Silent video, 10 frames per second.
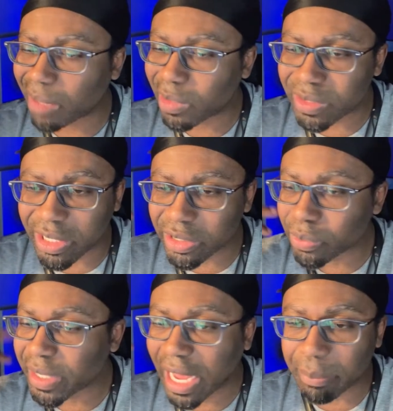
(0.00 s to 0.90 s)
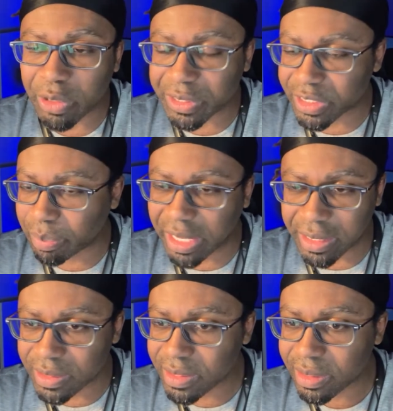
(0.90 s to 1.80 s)
I'm gonna tell you, we got millions of
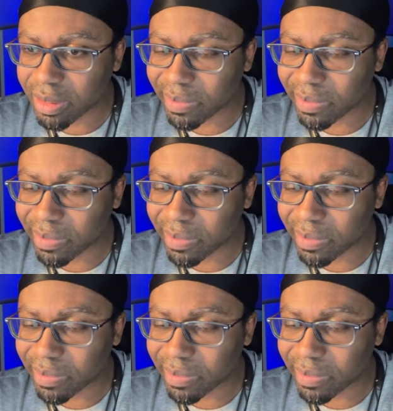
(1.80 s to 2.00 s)
pins